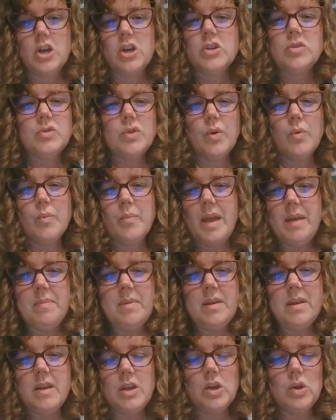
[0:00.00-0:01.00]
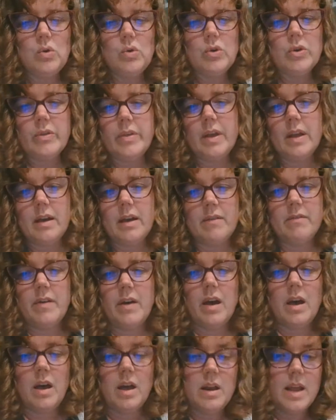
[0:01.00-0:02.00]
So maybe you could think of
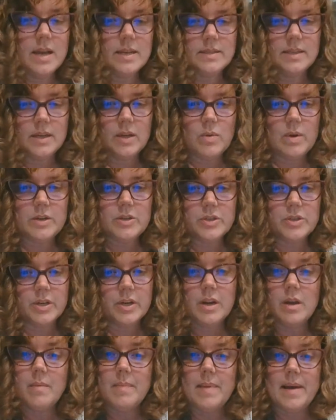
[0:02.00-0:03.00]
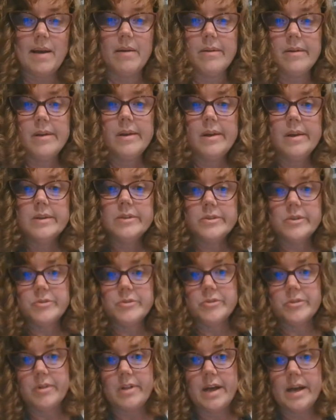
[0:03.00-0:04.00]
an essay question about
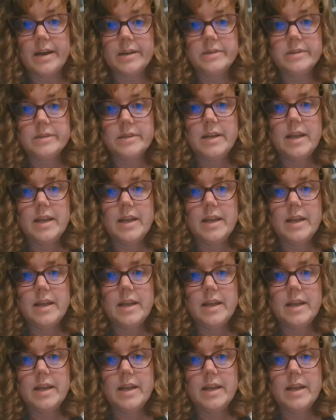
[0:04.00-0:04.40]
social class,